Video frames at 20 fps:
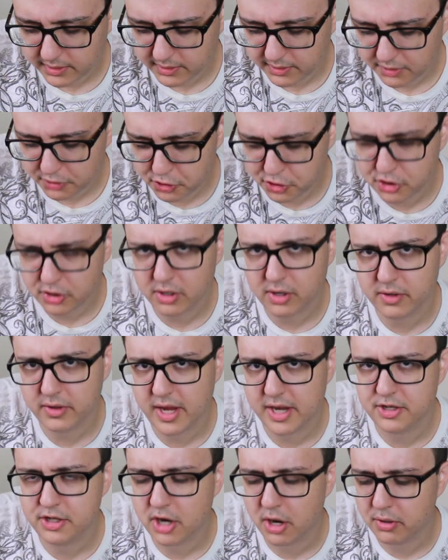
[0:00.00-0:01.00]
sure
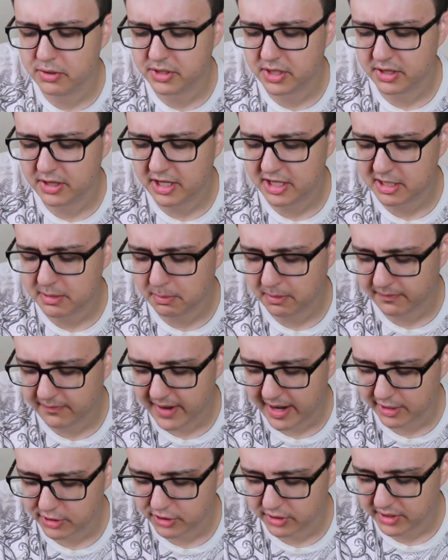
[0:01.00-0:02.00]
they toasted these to
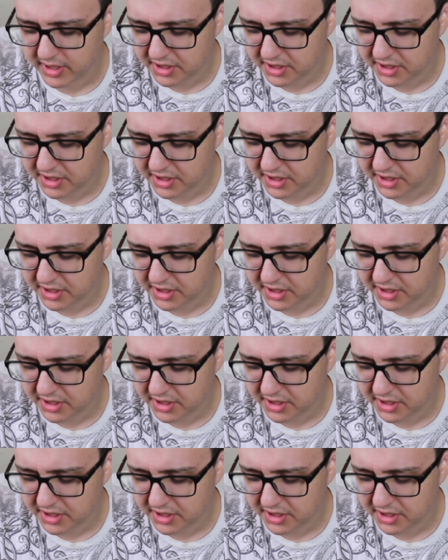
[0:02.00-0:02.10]
perfection.